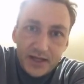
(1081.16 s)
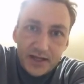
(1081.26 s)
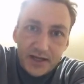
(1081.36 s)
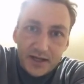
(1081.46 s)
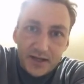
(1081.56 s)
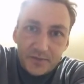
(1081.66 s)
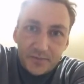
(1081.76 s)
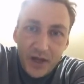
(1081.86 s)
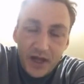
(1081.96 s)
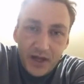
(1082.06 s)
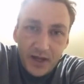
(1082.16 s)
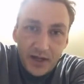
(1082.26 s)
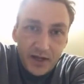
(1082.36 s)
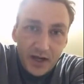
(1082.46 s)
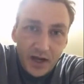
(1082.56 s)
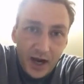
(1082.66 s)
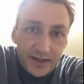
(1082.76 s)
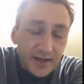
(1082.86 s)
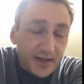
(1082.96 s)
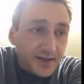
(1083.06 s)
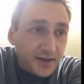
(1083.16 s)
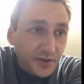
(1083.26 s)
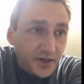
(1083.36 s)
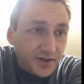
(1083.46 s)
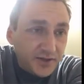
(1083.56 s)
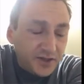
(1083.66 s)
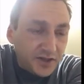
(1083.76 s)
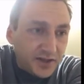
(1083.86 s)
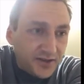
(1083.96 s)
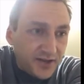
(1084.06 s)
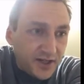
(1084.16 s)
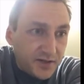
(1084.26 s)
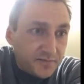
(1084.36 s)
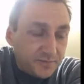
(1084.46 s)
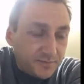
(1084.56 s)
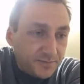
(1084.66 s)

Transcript: Yeah, I think we all do, because I